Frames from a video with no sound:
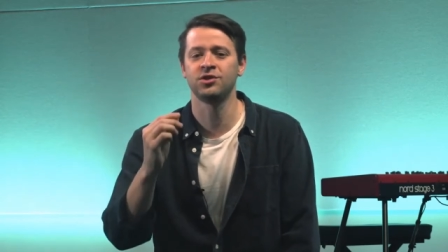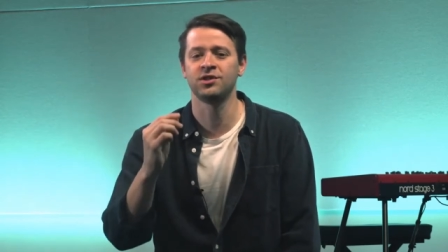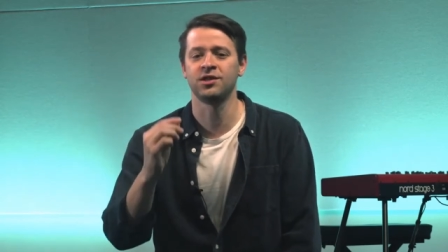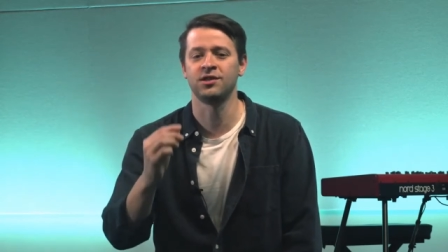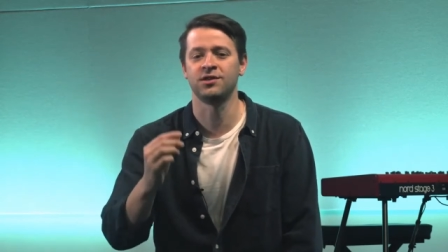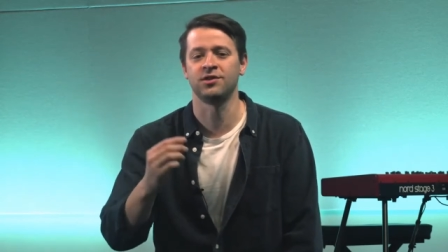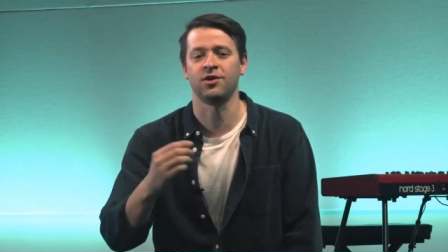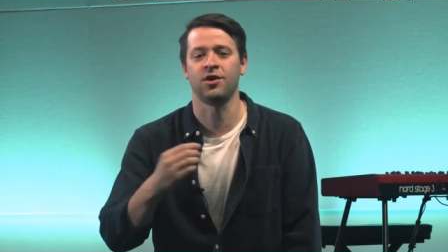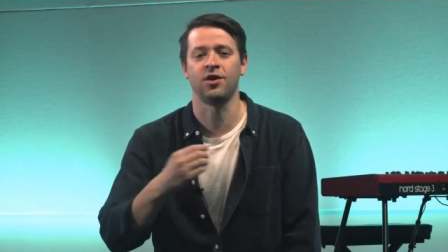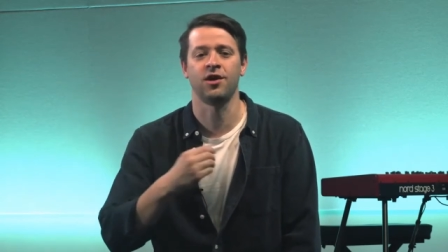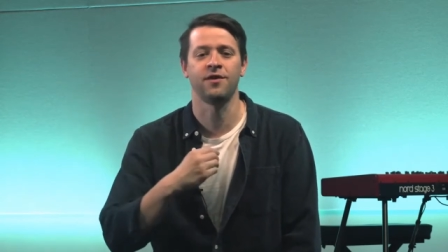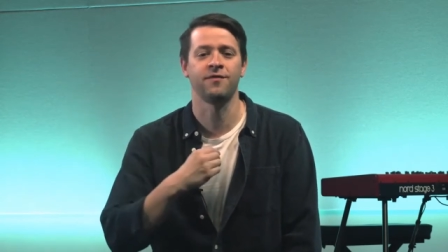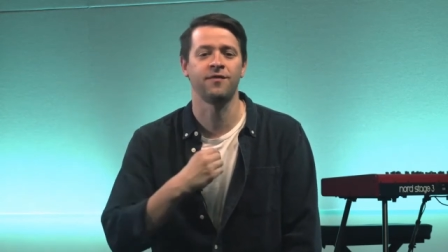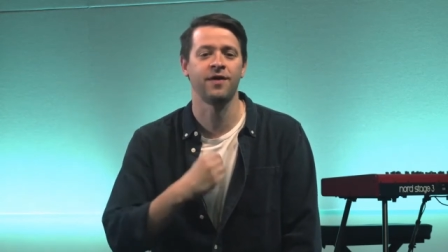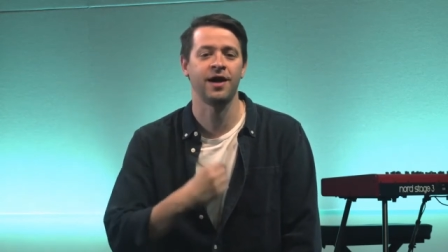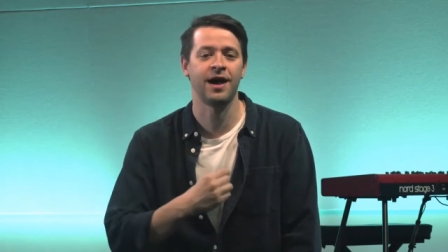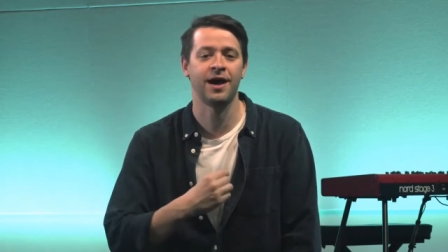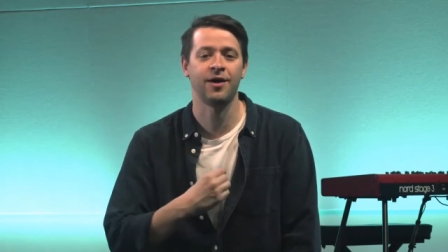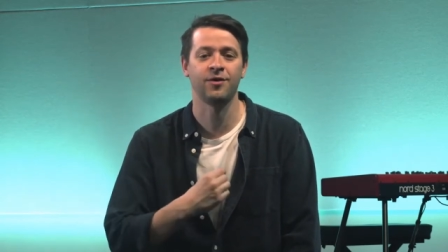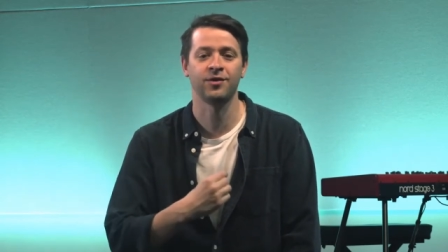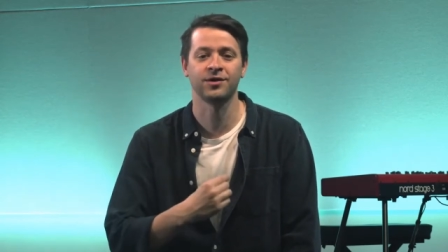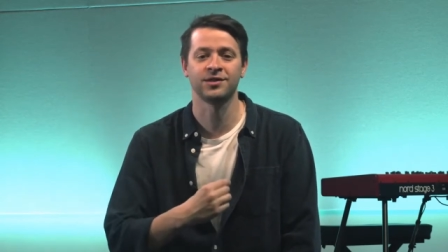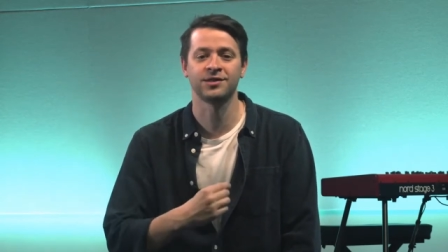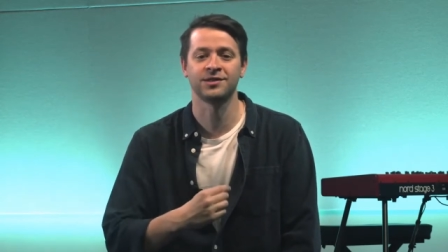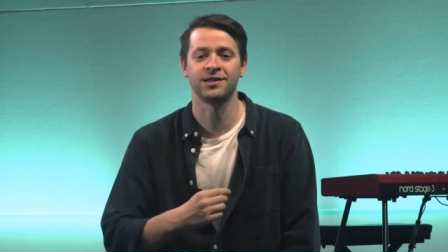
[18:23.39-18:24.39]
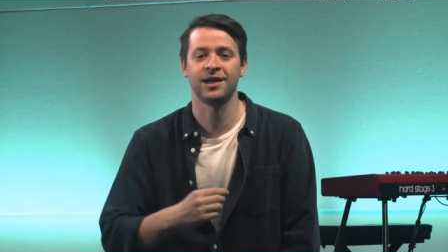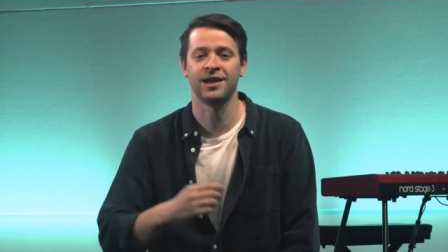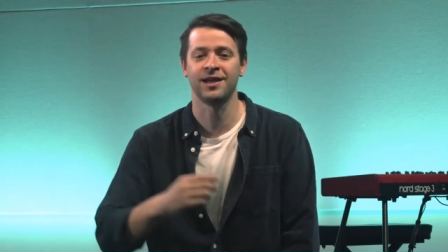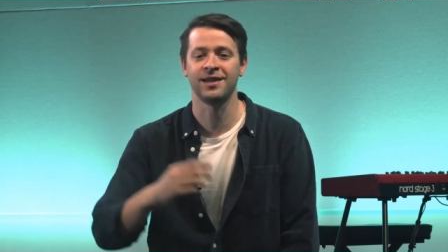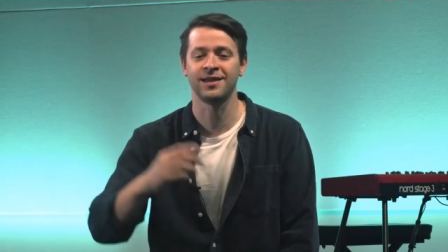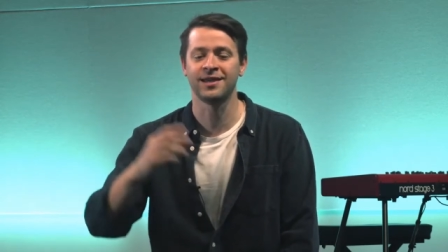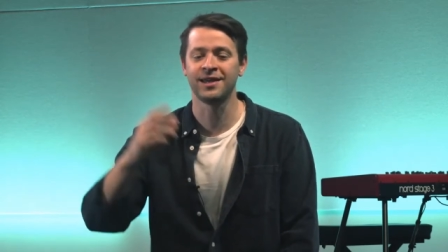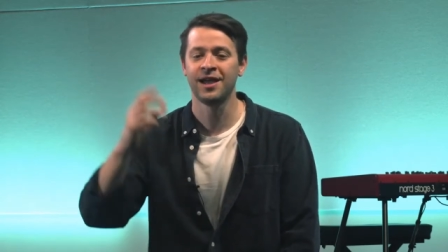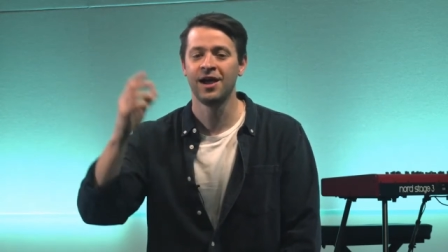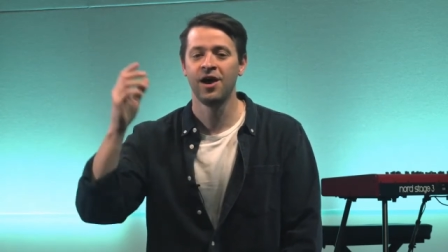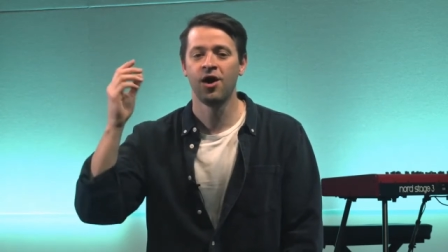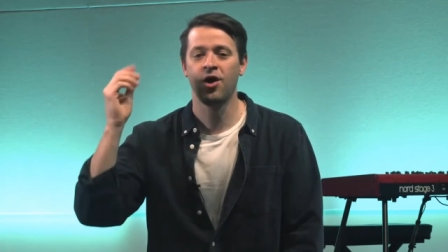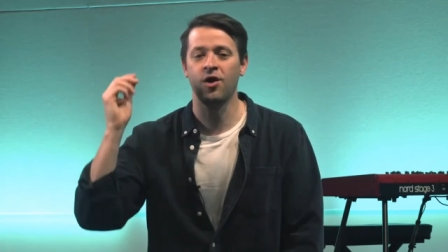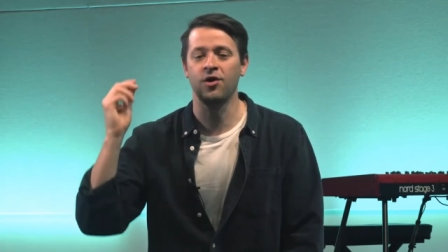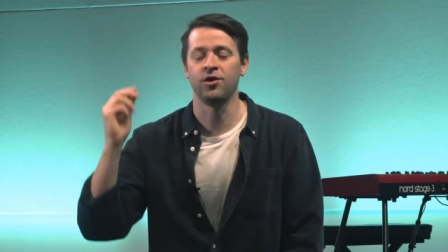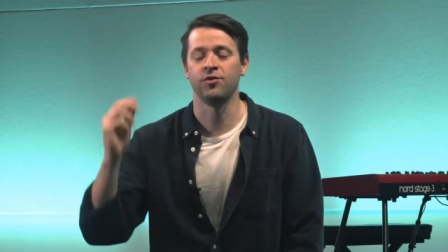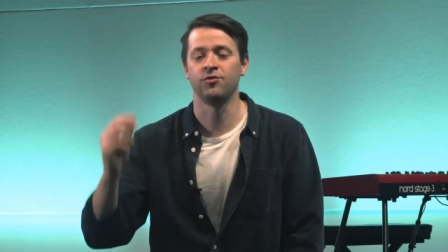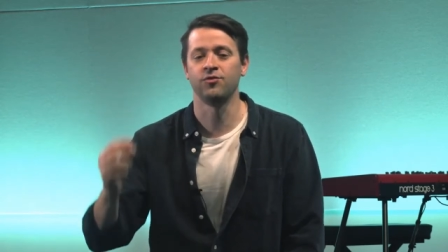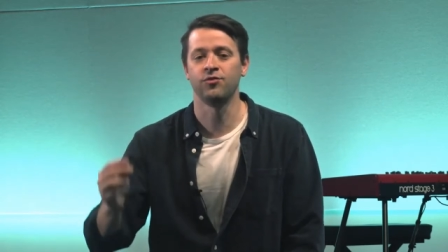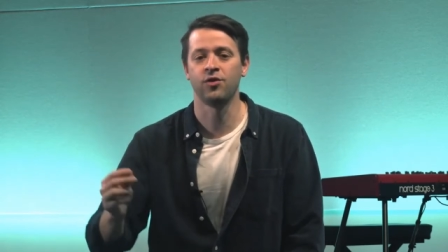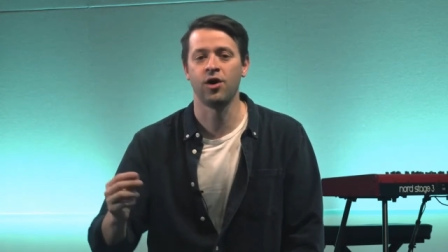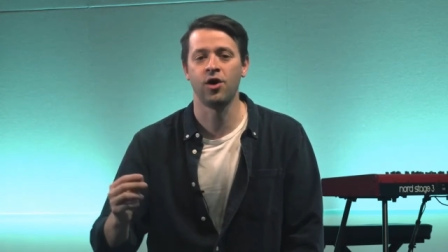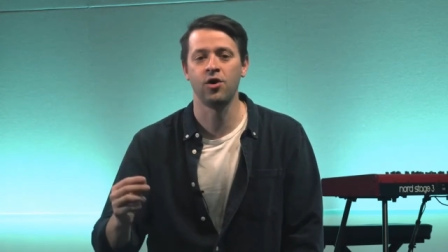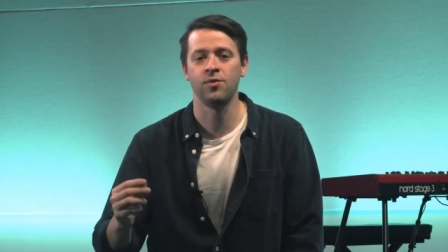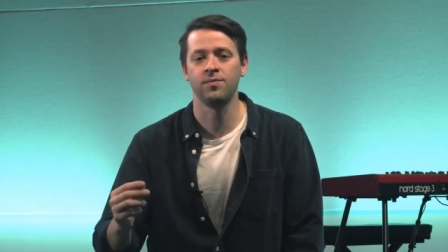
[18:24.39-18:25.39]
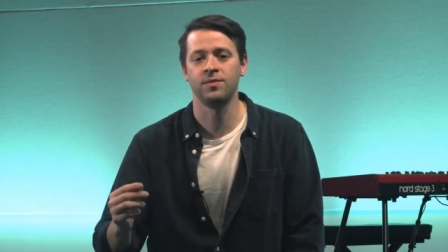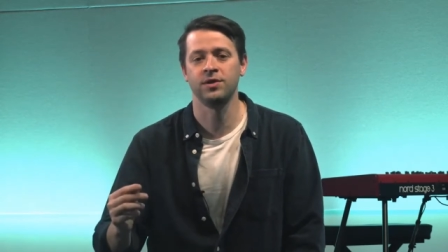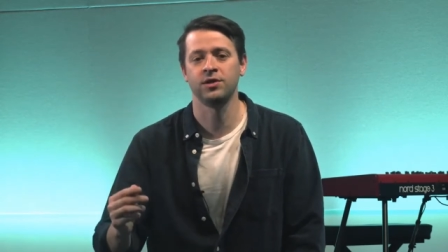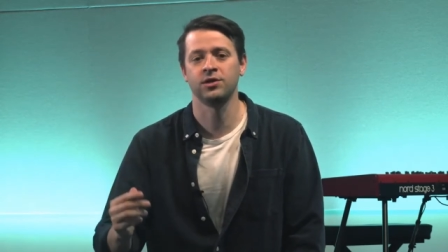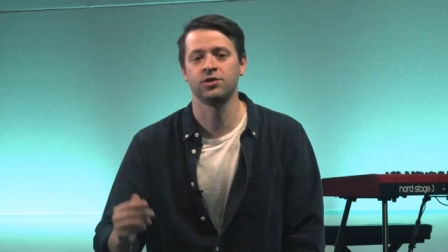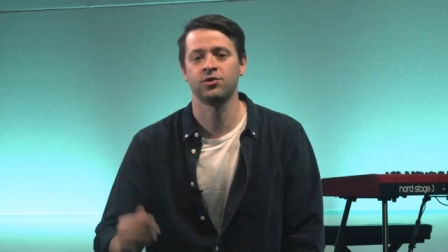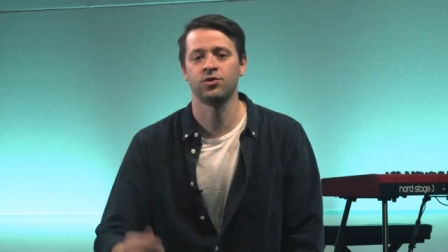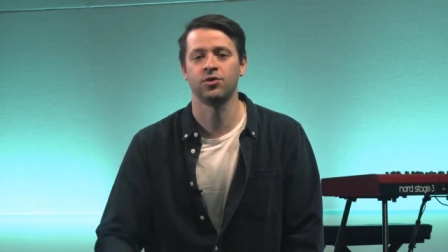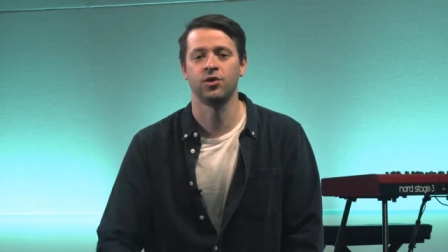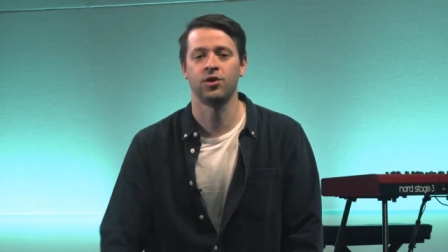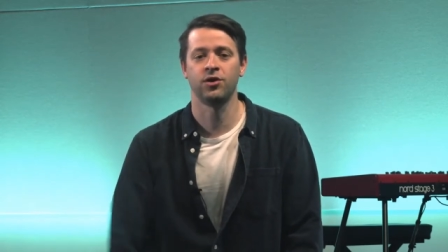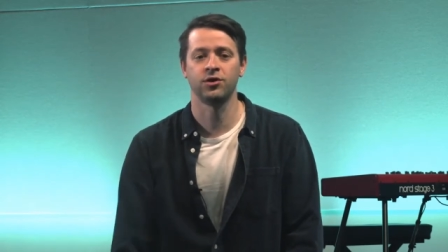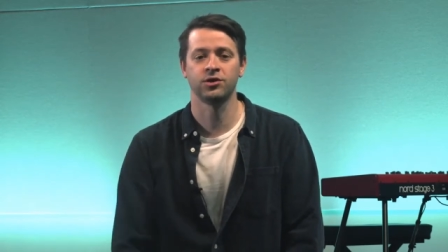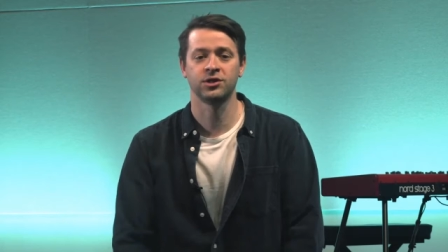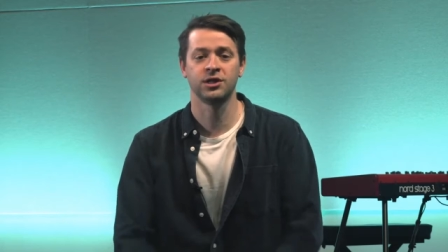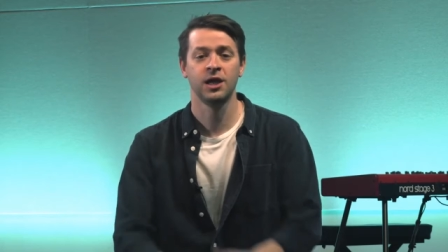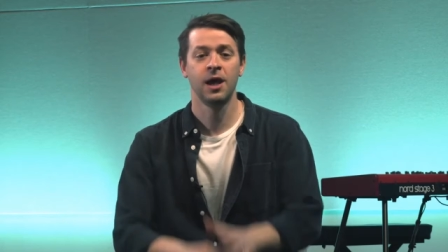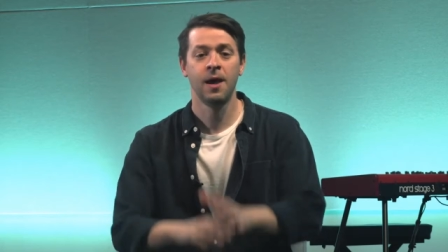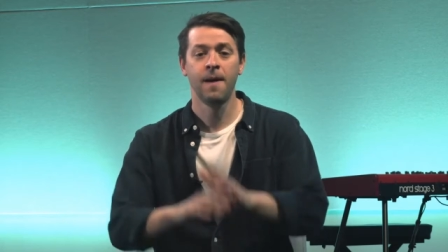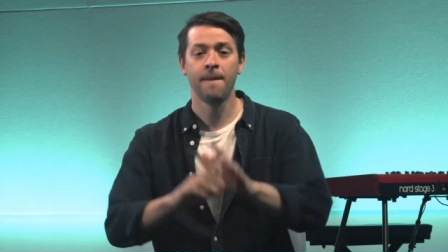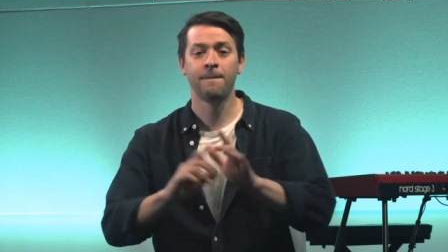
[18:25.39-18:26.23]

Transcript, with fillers: to die for our sake on a Roman cross.